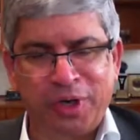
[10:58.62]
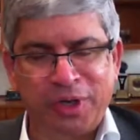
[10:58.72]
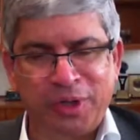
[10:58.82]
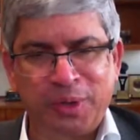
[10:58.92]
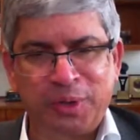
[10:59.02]

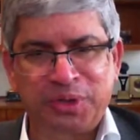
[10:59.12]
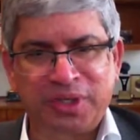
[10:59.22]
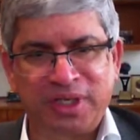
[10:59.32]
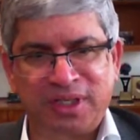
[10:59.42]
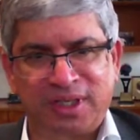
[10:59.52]
support, those
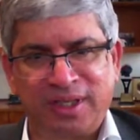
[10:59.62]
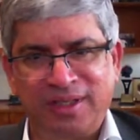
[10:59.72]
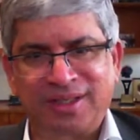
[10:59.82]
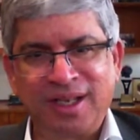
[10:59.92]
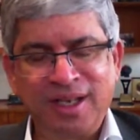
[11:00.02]
kinds of
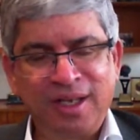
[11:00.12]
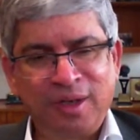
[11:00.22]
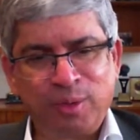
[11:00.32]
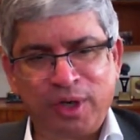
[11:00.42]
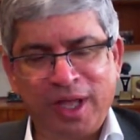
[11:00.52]
things.
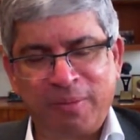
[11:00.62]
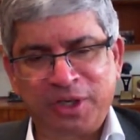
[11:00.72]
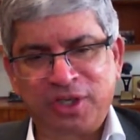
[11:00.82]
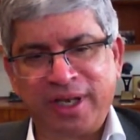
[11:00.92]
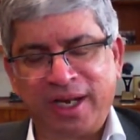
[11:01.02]
We don't have
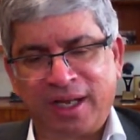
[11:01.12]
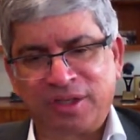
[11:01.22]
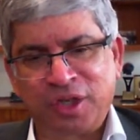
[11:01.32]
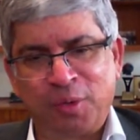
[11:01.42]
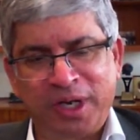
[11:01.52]
much
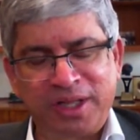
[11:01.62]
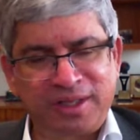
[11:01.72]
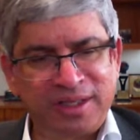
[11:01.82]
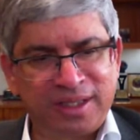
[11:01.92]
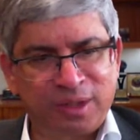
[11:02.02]
data. So of
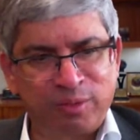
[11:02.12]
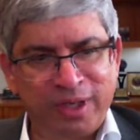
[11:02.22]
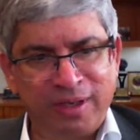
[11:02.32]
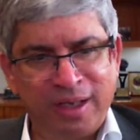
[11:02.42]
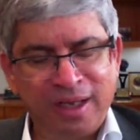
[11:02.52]
the things that
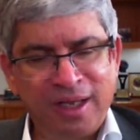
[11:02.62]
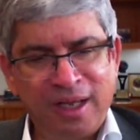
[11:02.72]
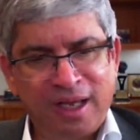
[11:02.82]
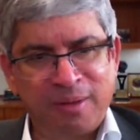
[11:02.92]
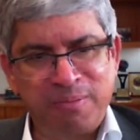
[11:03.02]
we
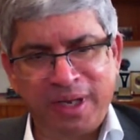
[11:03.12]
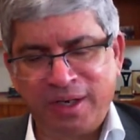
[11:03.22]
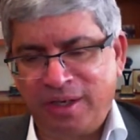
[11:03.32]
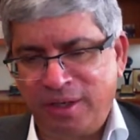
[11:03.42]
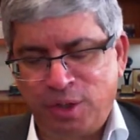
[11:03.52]

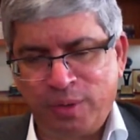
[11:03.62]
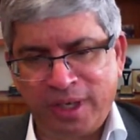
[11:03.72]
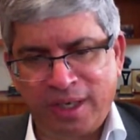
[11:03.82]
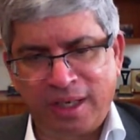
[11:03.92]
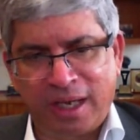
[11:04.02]
been
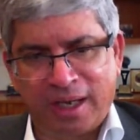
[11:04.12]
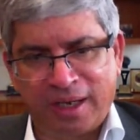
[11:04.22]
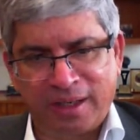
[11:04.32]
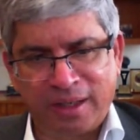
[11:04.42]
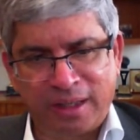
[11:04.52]
doing
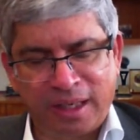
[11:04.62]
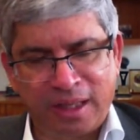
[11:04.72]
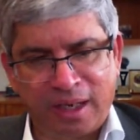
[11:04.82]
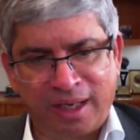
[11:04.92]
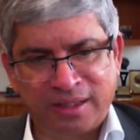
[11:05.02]

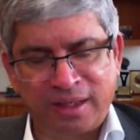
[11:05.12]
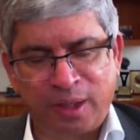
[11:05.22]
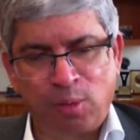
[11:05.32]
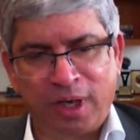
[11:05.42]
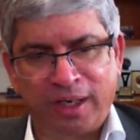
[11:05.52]
in the last
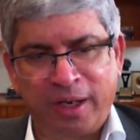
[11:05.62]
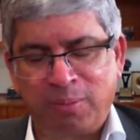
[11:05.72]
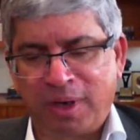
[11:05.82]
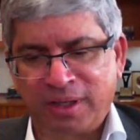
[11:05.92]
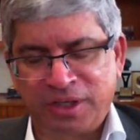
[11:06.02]
little while in
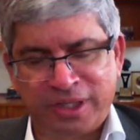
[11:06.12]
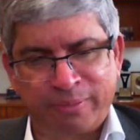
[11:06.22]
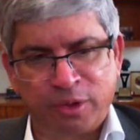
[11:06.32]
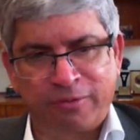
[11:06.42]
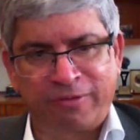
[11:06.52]

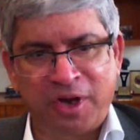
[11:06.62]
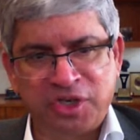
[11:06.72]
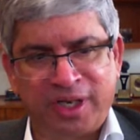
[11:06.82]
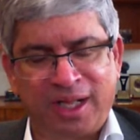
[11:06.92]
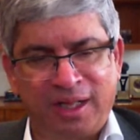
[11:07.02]
partnership with
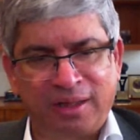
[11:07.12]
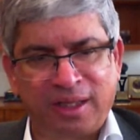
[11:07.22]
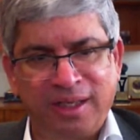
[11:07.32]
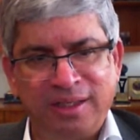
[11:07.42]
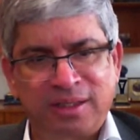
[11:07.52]
Fraser Health
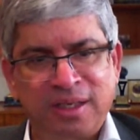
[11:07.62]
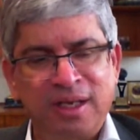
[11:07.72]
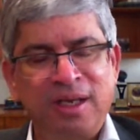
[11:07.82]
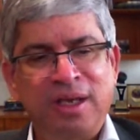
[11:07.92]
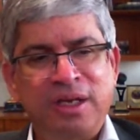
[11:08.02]
is
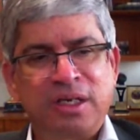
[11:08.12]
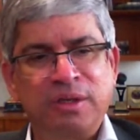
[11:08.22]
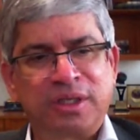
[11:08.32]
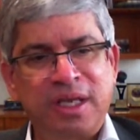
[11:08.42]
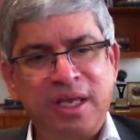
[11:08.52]
to
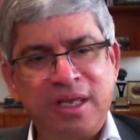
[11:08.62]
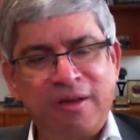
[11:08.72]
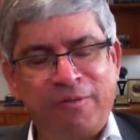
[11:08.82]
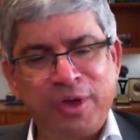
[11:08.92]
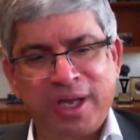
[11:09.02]
see
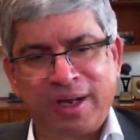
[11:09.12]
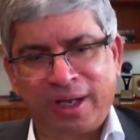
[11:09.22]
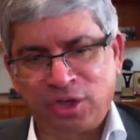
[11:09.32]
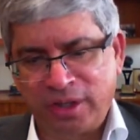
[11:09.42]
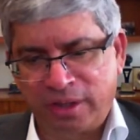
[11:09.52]
if we can
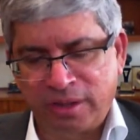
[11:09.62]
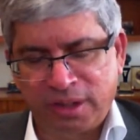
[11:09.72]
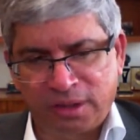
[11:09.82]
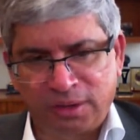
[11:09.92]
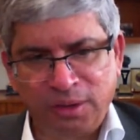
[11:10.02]
actually
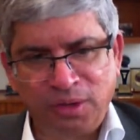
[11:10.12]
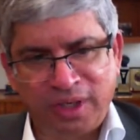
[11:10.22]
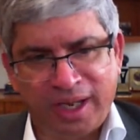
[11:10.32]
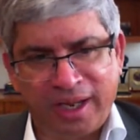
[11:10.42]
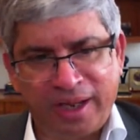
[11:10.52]

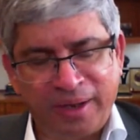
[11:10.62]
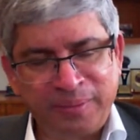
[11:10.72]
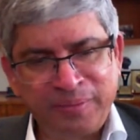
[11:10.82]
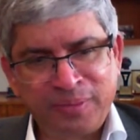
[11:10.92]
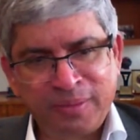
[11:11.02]
recruit a
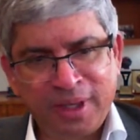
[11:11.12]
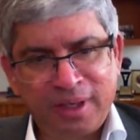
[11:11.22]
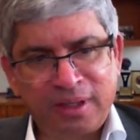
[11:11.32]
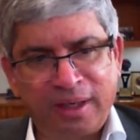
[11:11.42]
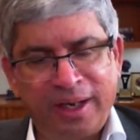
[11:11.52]

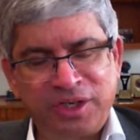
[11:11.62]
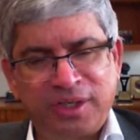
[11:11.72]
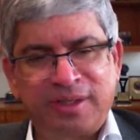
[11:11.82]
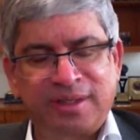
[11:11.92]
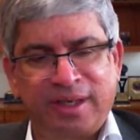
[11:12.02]

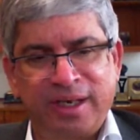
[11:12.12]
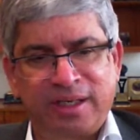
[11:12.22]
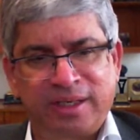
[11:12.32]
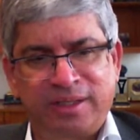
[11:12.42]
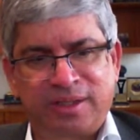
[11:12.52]
clinician
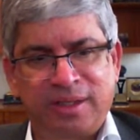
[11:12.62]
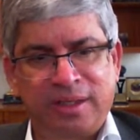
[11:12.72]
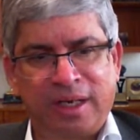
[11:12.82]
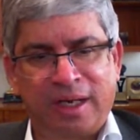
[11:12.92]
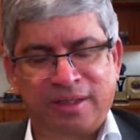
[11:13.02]
scientist
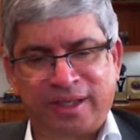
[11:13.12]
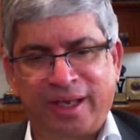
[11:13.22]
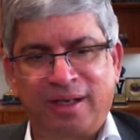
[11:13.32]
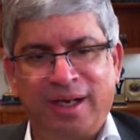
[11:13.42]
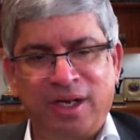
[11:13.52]

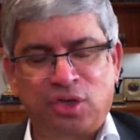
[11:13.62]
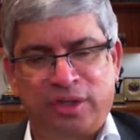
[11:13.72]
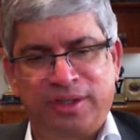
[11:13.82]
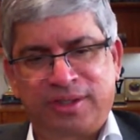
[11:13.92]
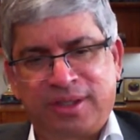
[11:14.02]

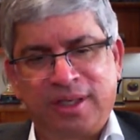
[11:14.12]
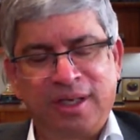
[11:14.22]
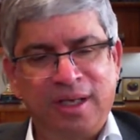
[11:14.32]
psychiatrist